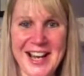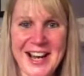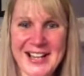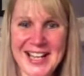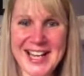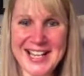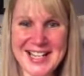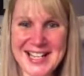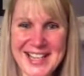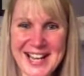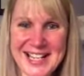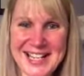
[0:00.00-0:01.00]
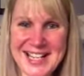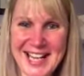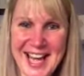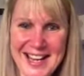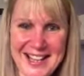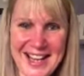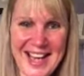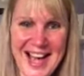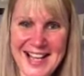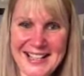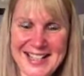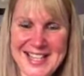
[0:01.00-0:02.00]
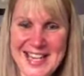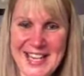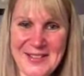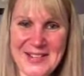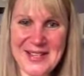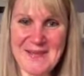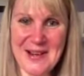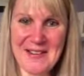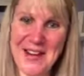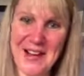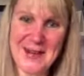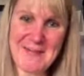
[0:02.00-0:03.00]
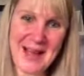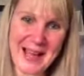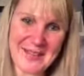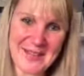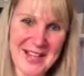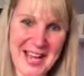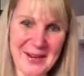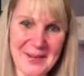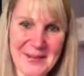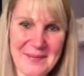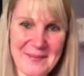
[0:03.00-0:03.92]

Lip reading: Okay, so thanks again. I'll see you tomorrow. Bye for now.